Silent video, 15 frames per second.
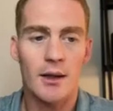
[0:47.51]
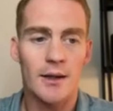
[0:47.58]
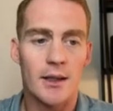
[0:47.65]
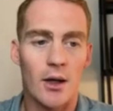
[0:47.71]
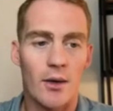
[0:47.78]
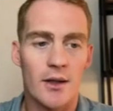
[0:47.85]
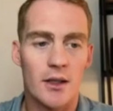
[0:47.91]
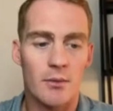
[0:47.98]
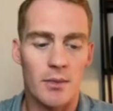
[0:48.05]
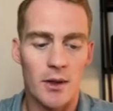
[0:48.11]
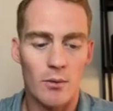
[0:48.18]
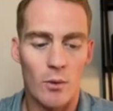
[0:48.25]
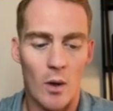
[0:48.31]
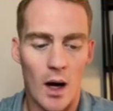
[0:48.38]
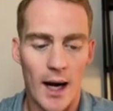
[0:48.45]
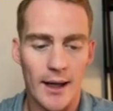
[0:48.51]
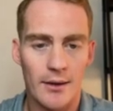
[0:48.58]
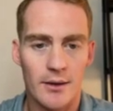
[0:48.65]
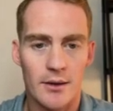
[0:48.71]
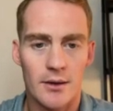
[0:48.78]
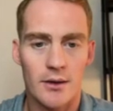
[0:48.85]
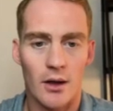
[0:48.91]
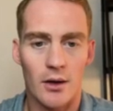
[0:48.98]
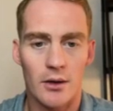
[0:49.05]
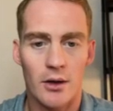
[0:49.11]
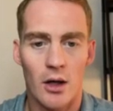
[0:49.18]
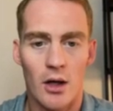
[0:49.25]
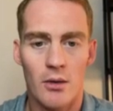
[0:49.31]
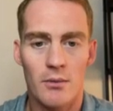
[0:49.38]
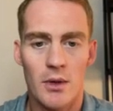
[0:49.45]
is going to be
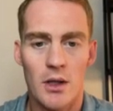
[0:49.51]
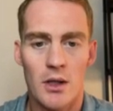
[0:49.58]
wired.com,